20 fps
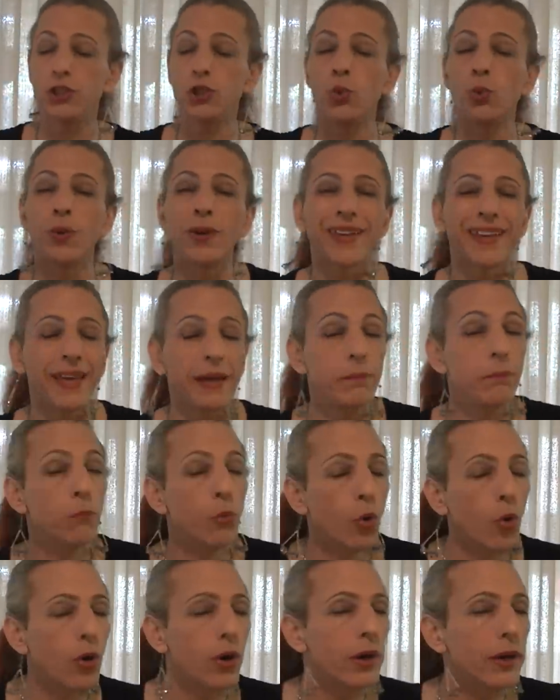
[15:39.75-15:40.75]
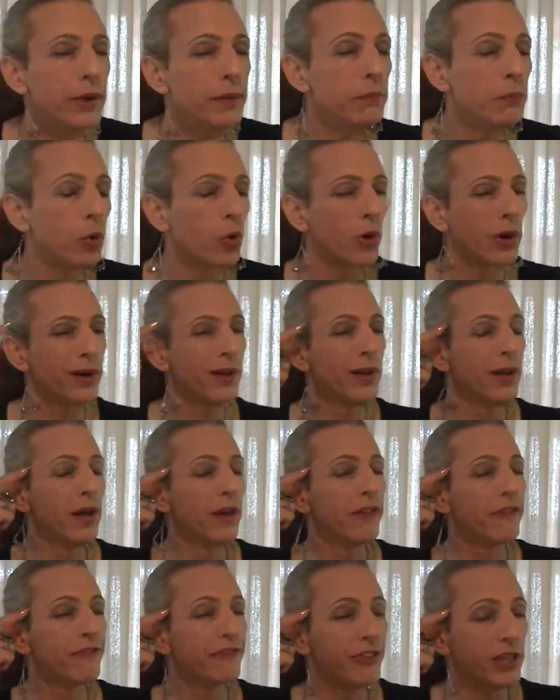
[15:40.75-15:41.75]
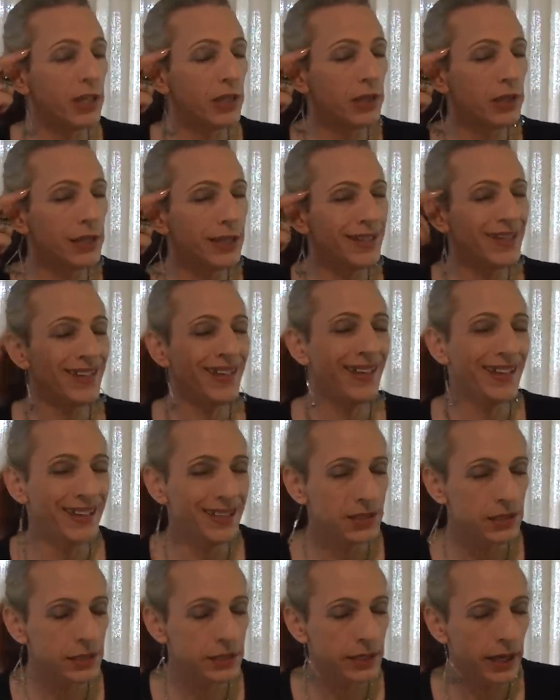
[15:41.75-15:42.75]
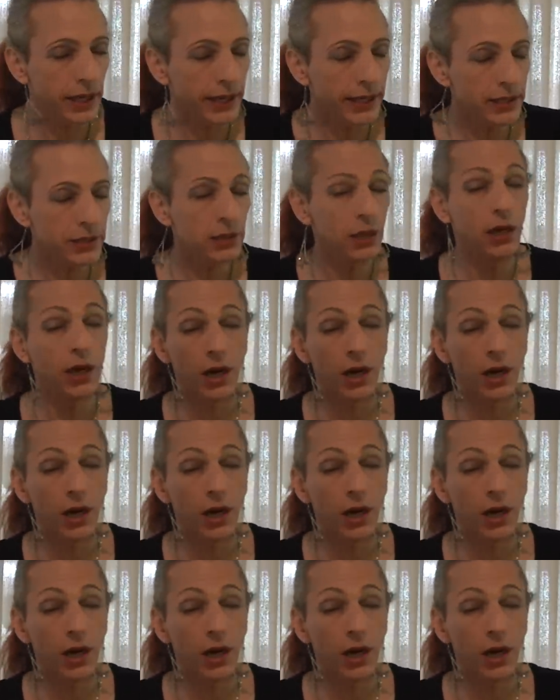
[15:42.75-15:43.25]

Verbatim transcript: you will get more and more feeling, insight,